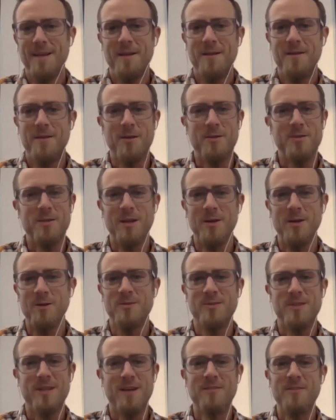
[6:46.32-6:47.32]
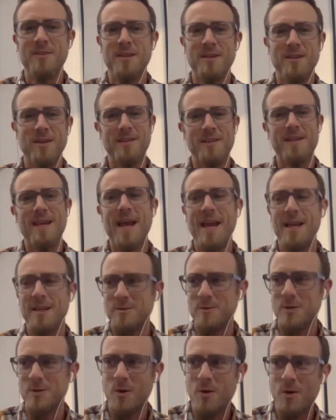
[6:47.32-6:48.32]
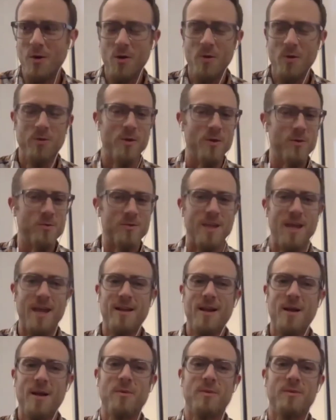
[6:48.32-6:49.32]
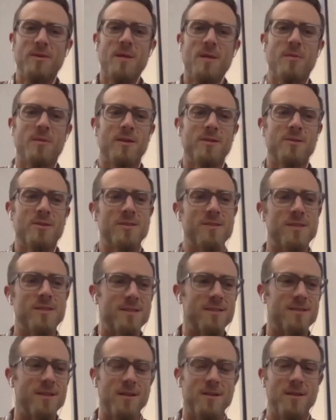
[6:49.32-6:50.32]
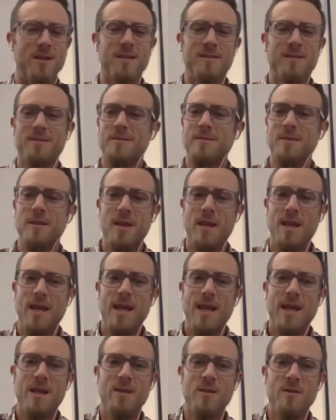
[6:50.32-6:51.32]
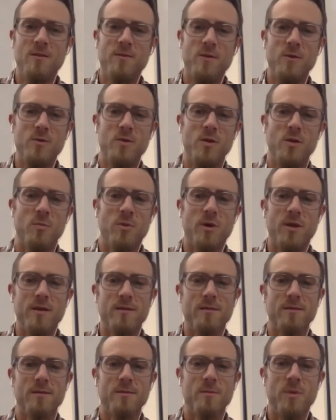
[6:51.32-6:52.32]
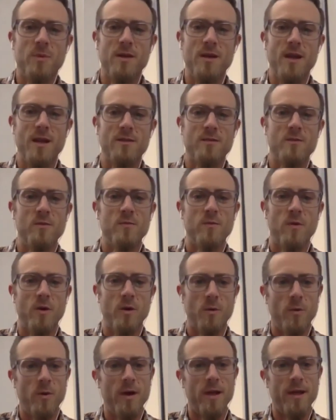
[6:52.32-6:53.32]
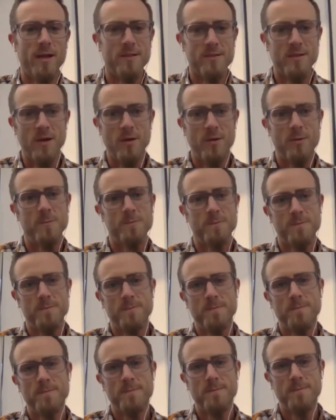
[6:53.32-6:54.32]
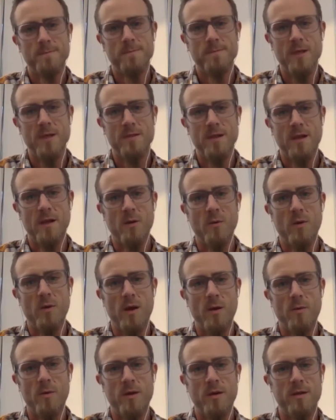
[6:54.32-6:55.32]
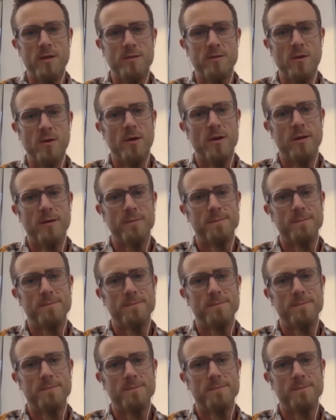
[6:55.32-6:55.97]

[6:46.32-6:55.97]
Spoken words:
there's hills and everything like that. So all that type of logistics, it's in the future, but not too far away. So that's kind of why I wanted to start it.